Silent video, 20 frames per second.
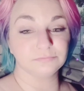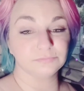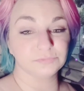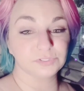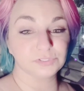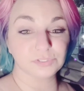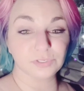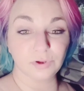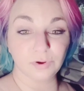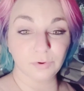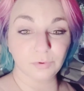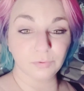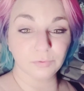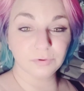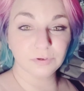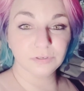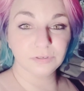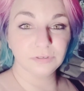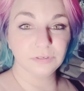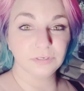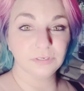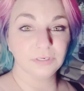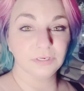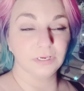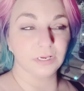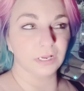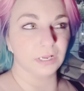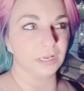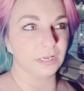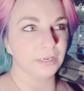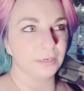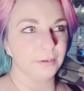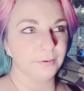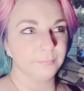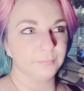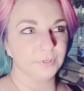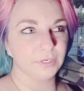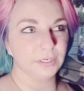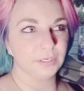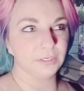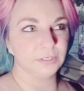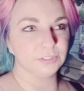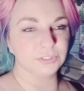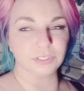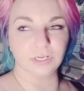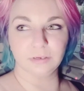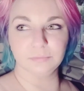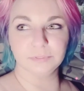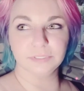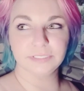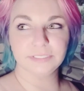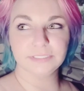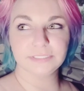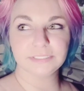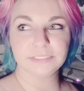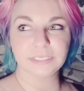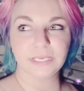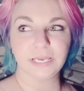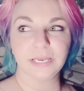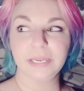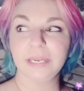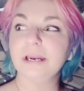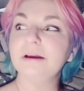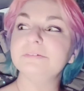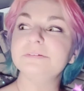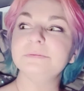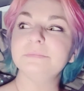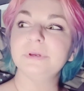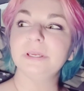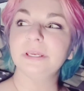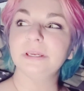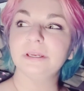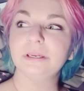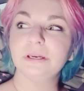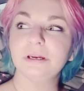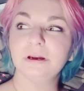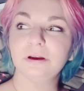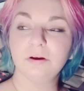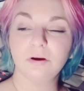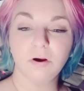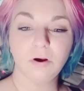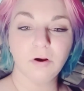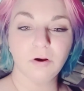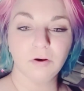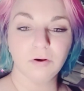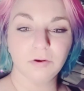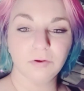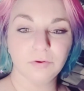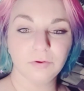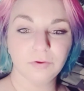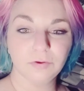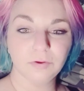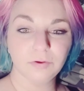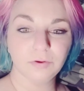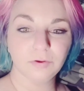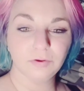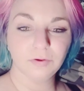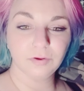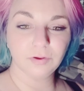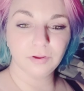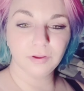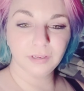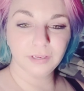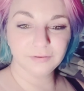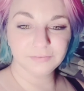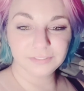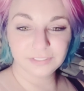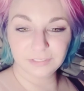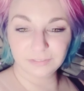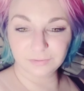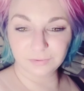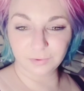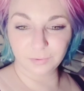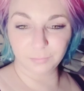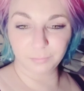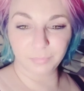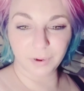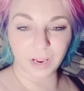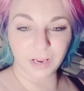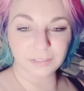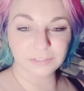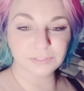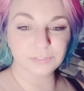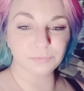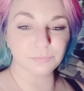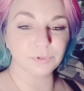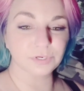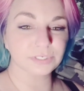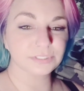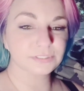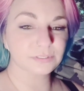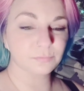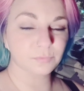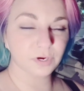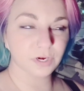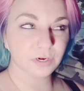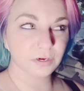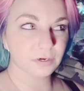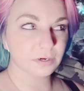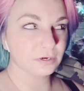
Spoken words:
so I'm jobless, I have to make a call. I have to either go back to work somewhere